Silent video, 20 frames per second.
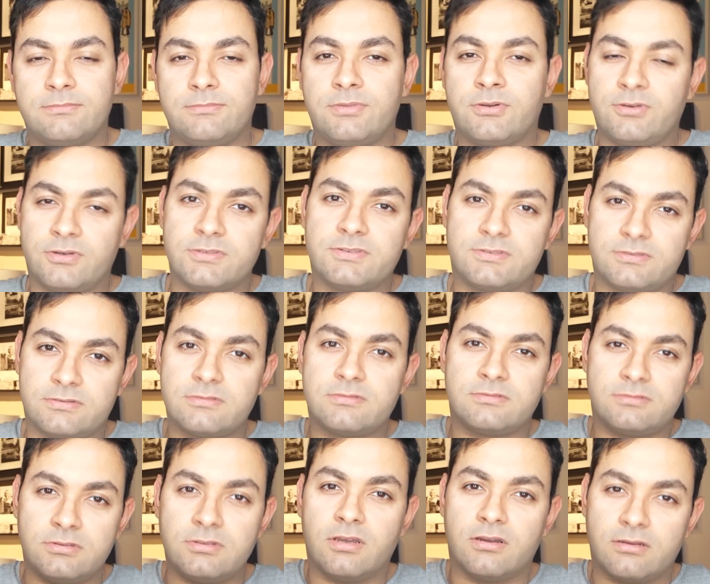Because,
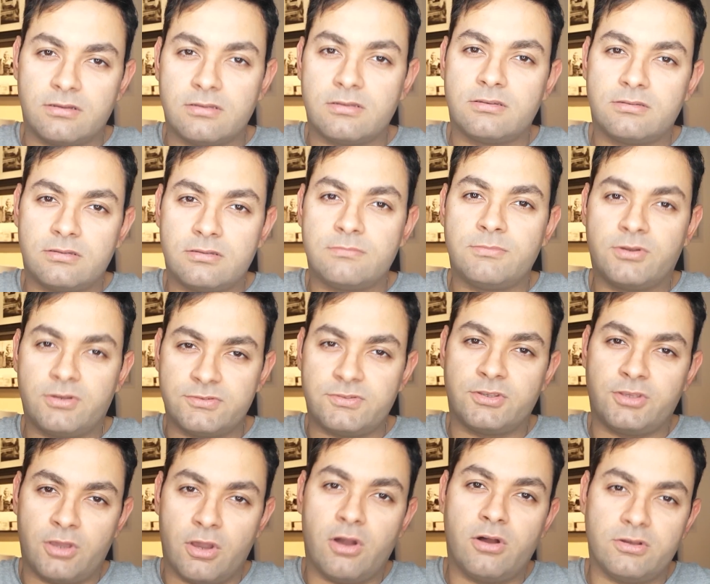you know, because the
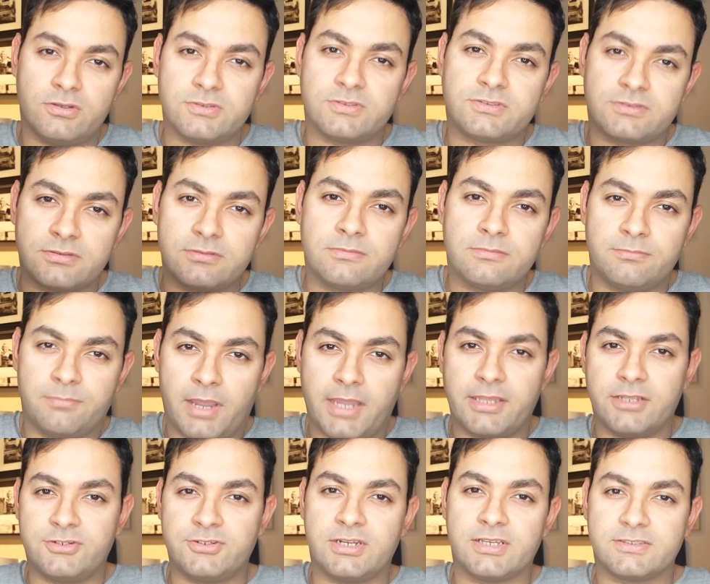girls buy
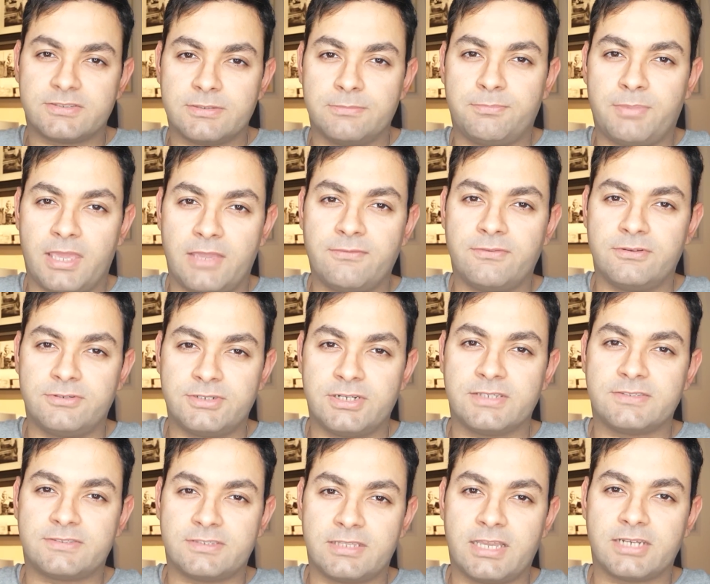the drinks and pay for the
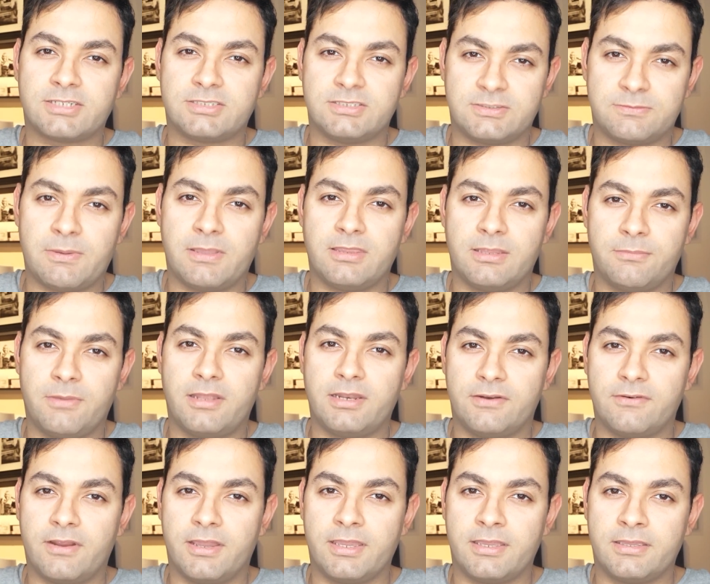drinks and actually spend the money,
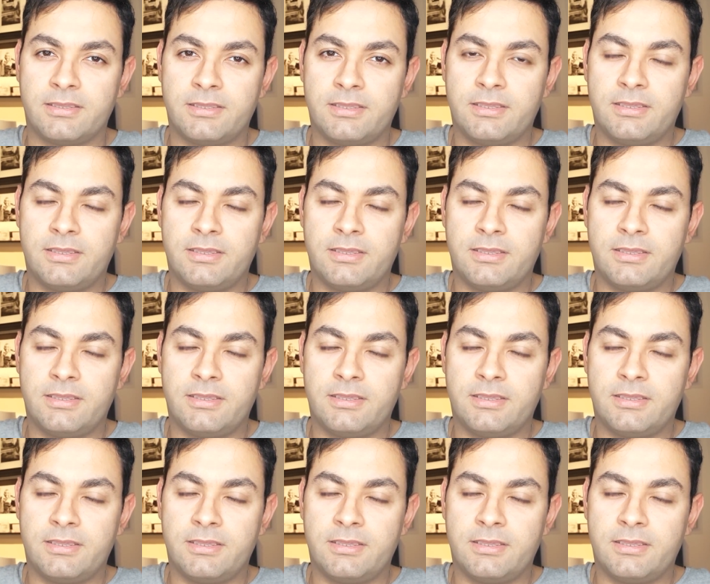right?